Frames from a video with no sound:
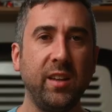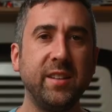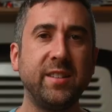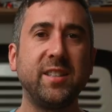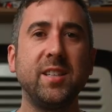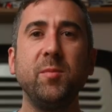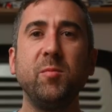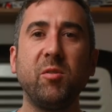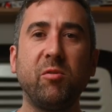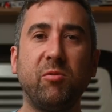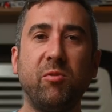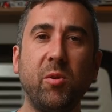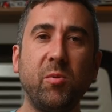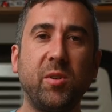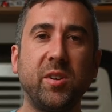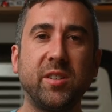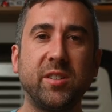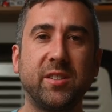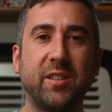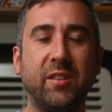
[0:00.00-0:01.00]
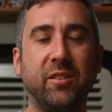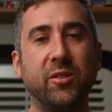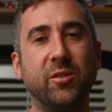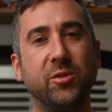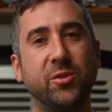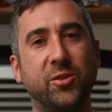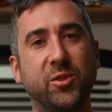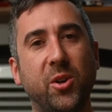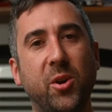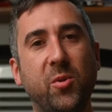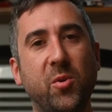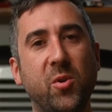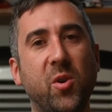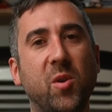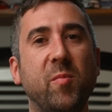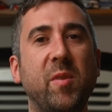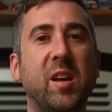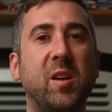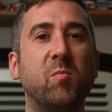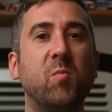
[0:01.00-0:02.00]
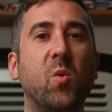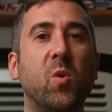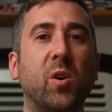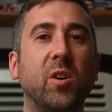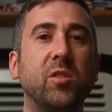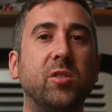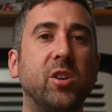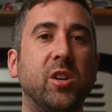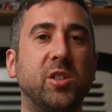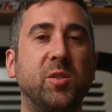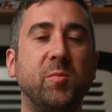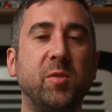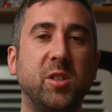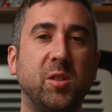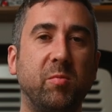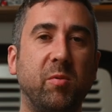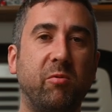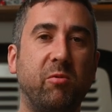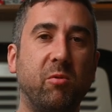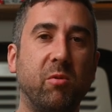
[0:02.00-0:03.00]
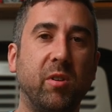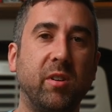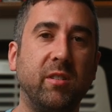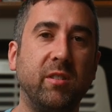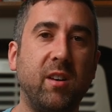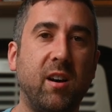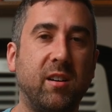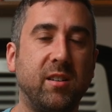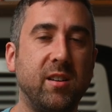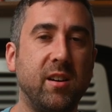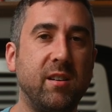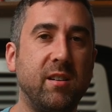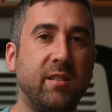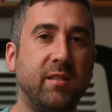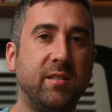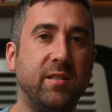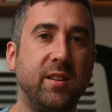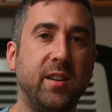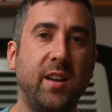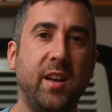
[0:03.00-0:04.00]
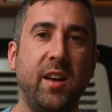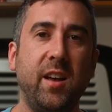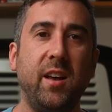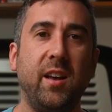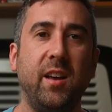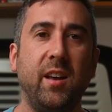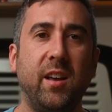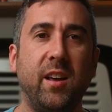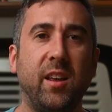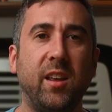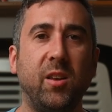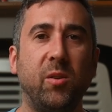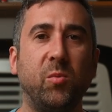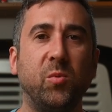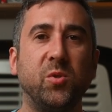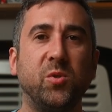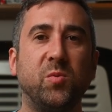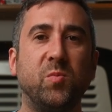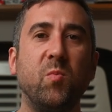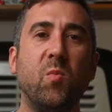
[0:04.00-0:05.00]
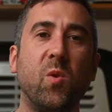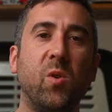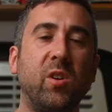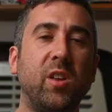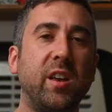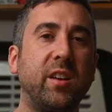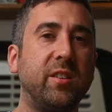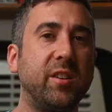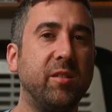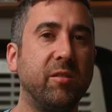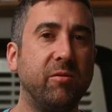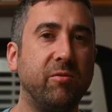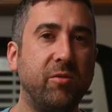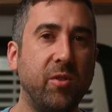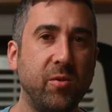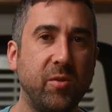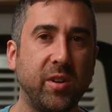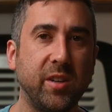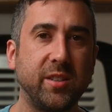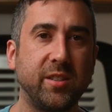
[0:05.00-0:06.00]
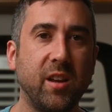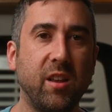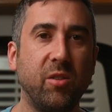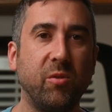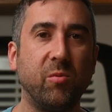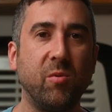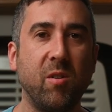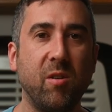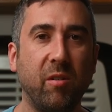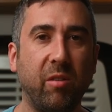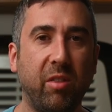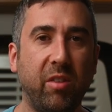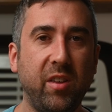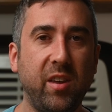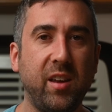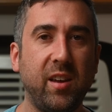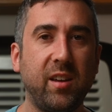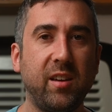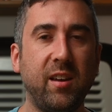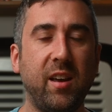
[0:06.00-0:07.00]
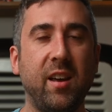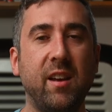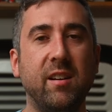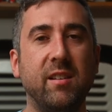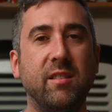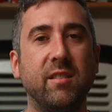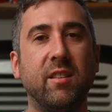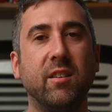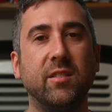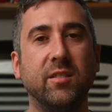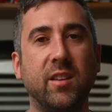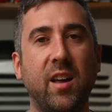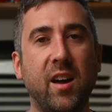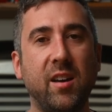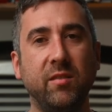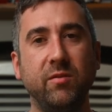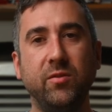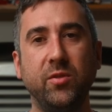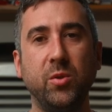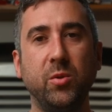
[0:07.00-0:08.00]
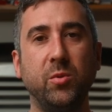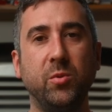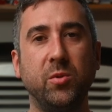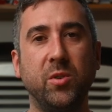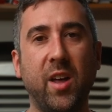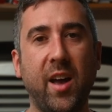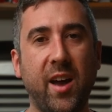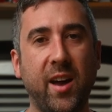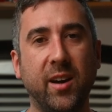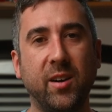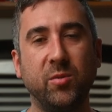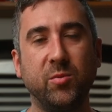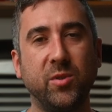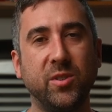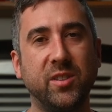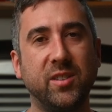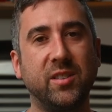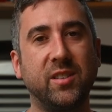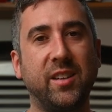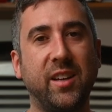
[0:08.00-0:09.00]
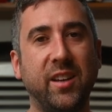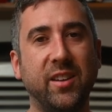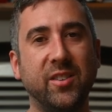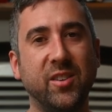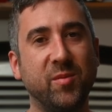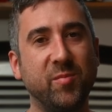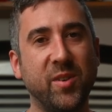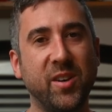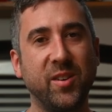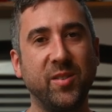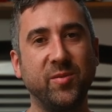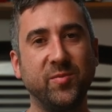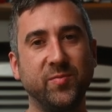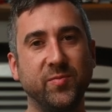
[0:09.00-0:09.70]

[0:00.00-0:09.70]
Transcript: It seemed to focus a little slower or make more adjustments before it locked on it was more likely to focus on the wrong thing, and the live view lag was killing me.